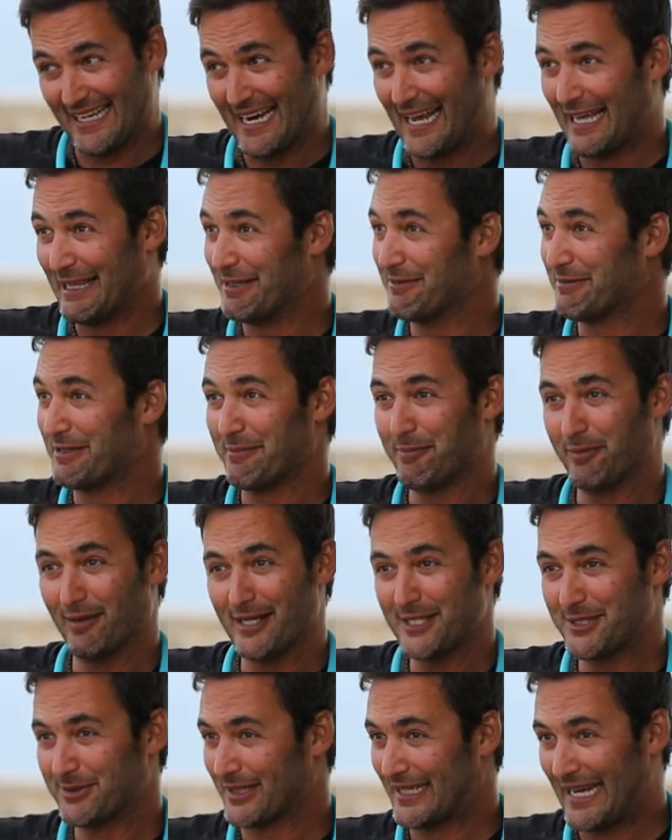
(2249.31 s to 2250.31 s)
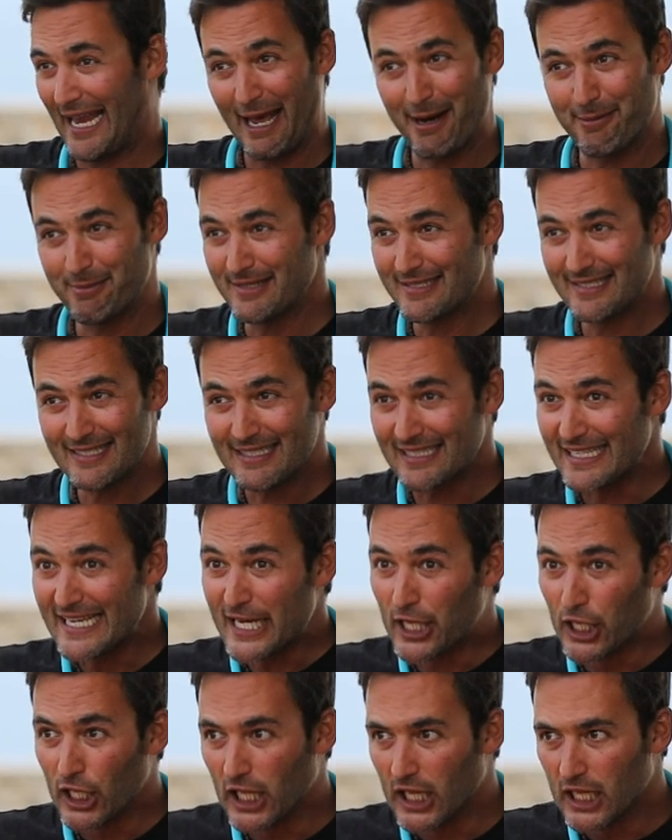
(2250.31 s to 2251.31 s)
And I live in a place where cannabis is
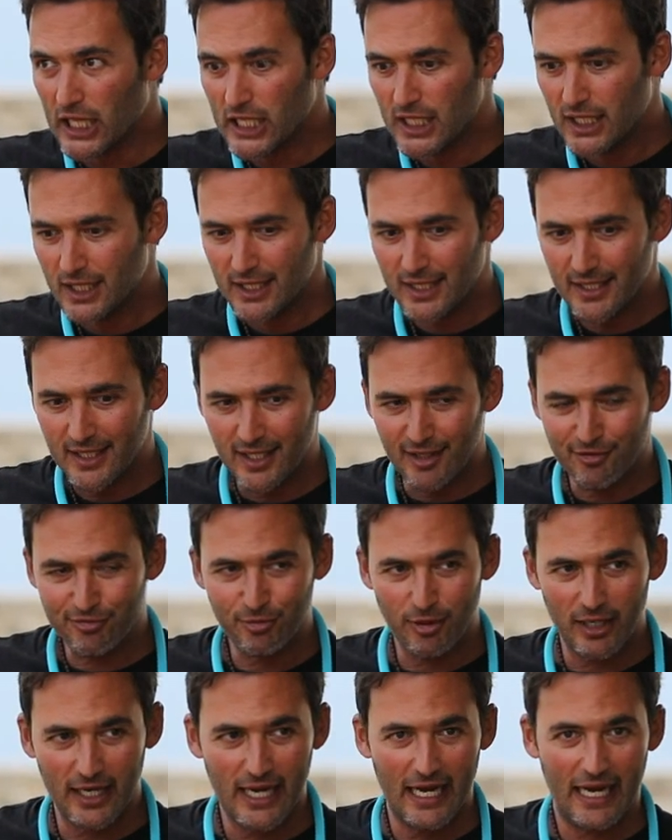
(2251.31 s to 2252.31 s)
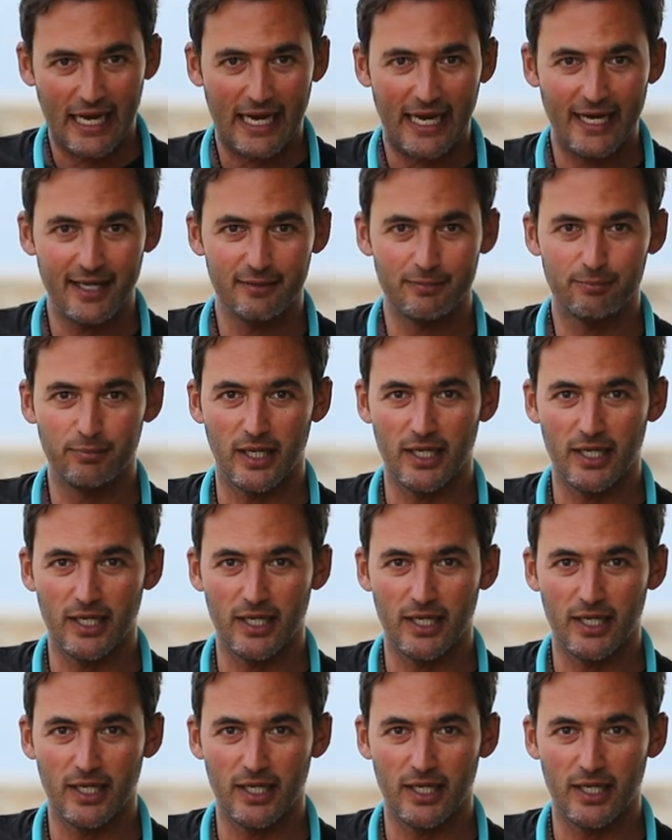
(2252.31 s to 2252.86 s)
legal, FYI.